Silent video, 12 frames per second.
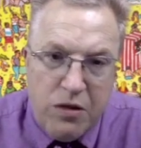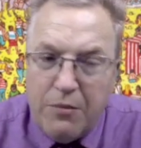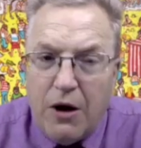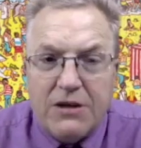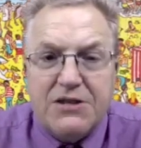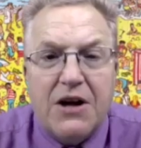
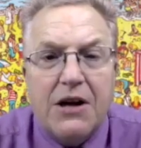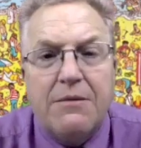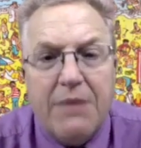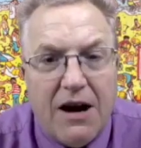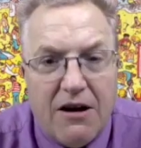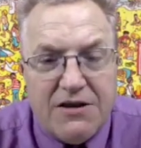Paul is talking
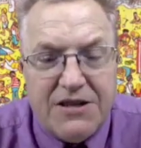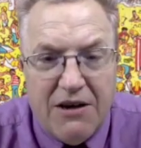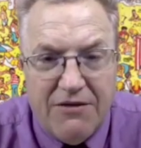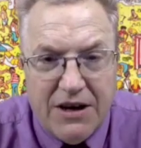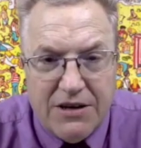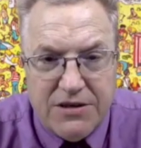about our
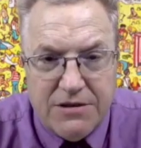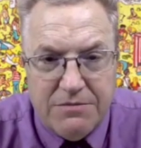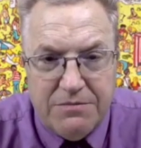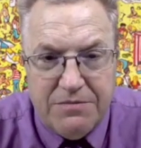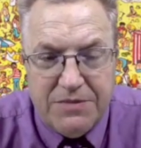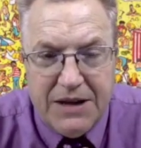salvation
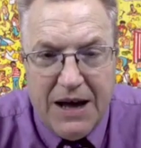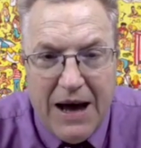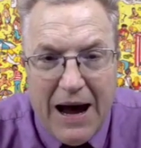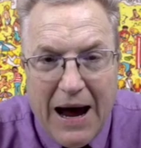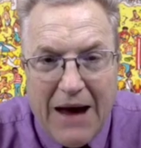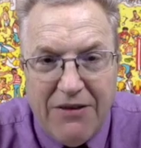
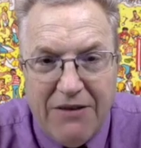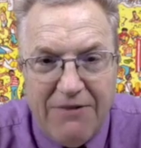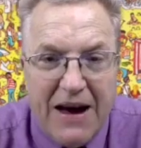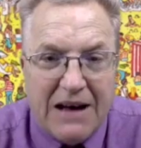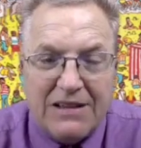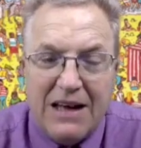and the
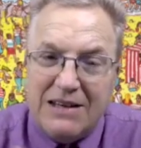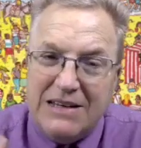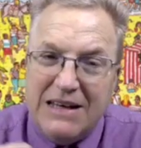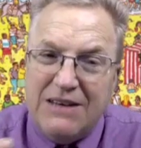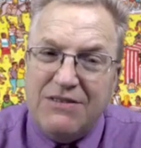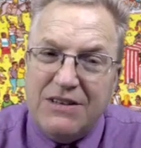fact that
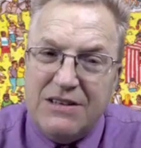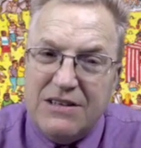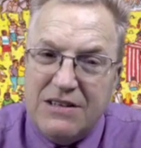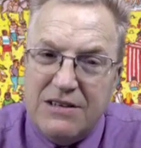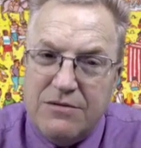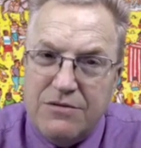even,
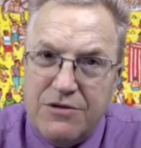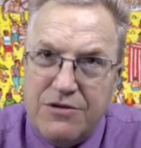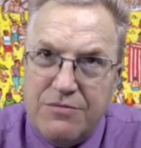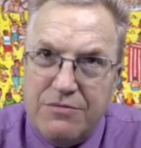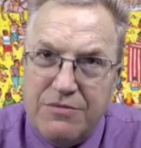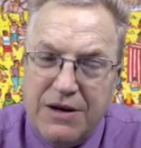
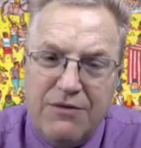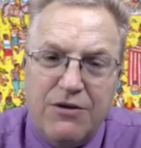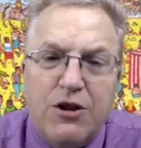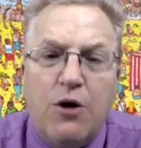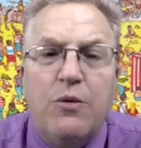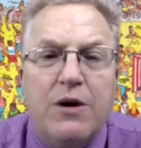even
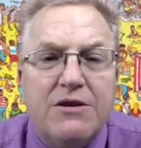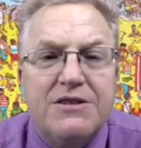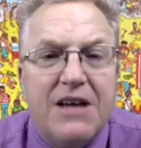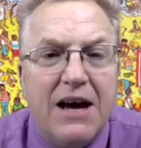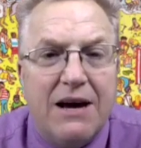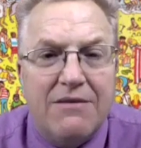though we are
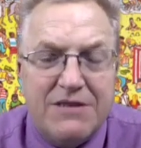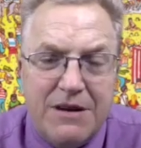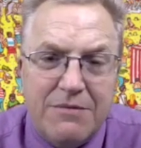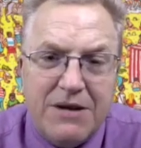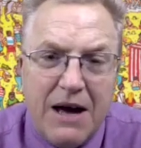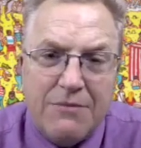saved,
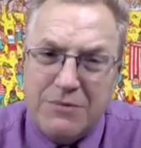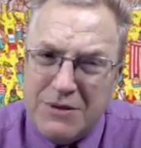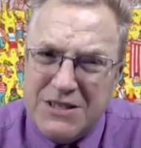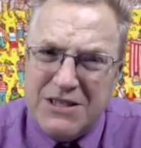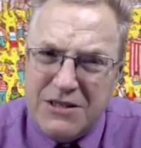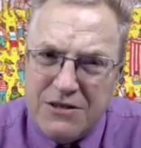sometimes we
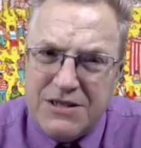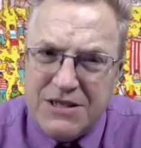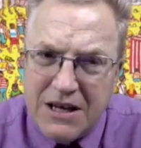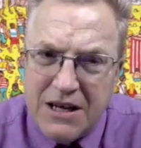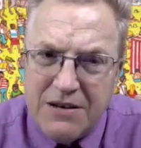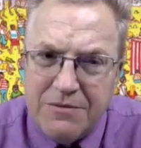still
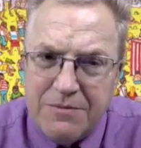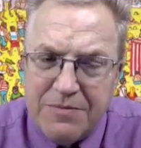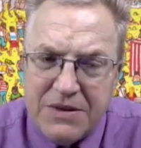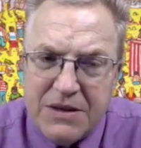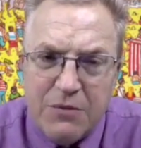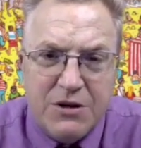sin.
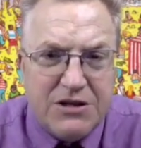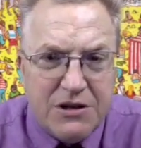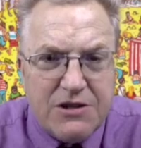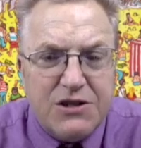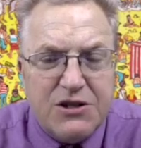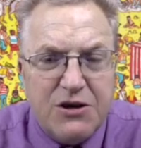We still
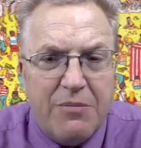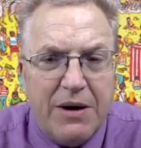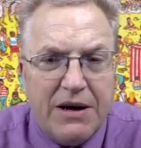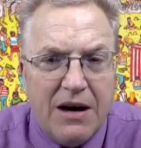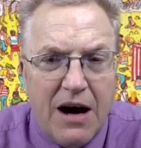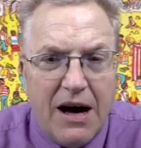disobey
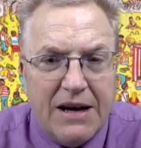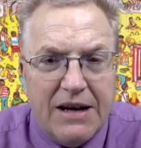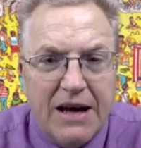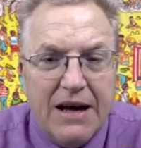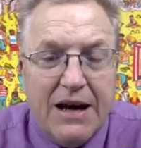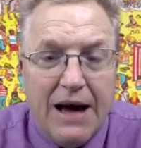God.
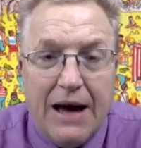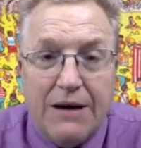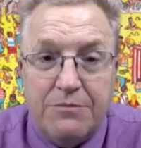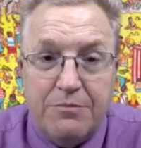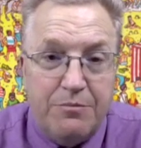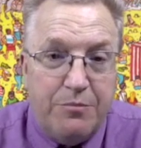
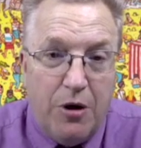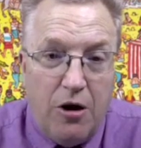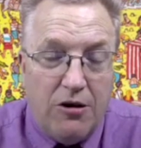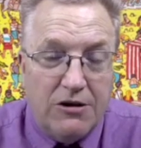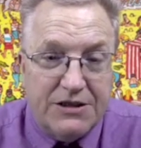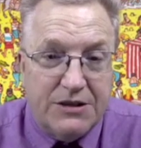And
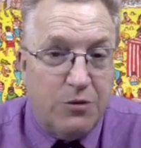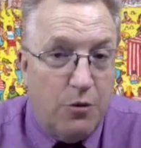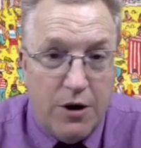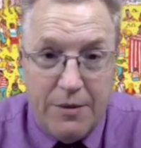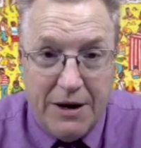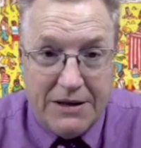Paul says, Well,
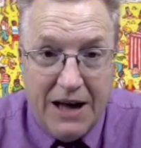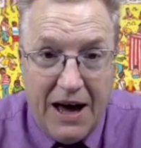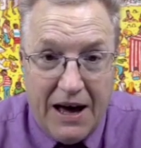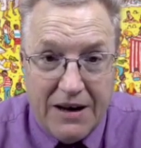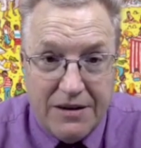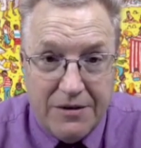what about that?